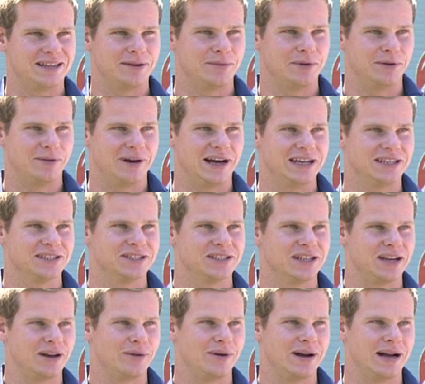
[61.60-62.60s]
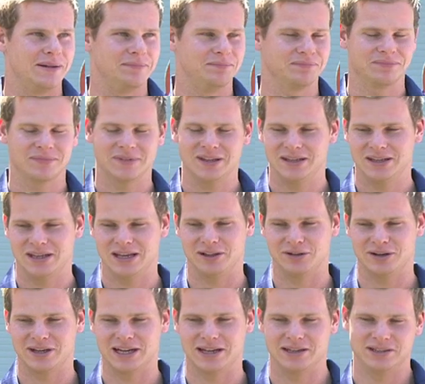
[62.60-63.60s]
WA so um, yeah
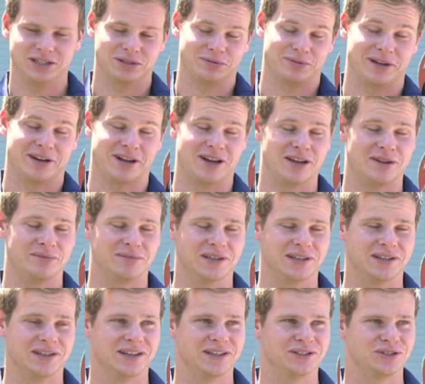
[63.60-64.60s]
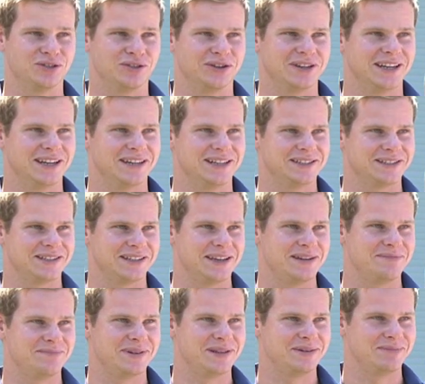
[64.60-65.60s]
look I just went home and, and tried to get to
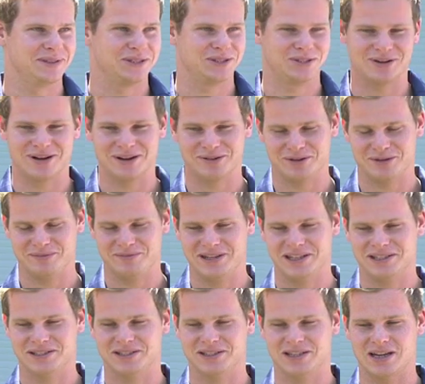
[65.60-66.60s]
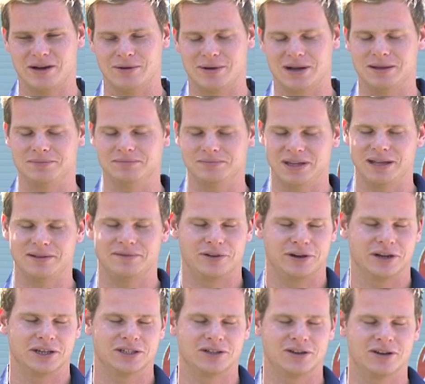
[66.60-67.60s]
sleep but, but struggled a bit so um, yeah
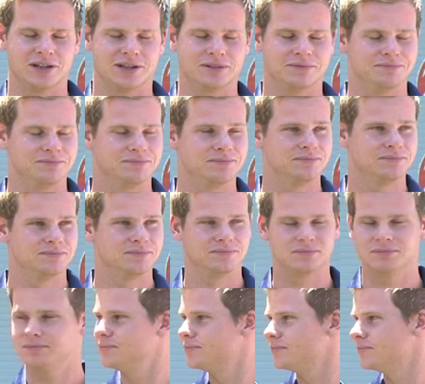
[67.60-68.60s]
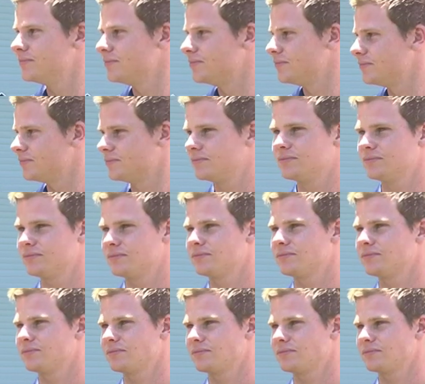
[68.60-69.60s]
very excited John you expect to bowl
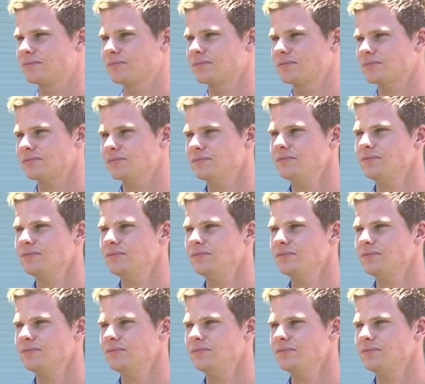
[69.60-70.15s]
over there because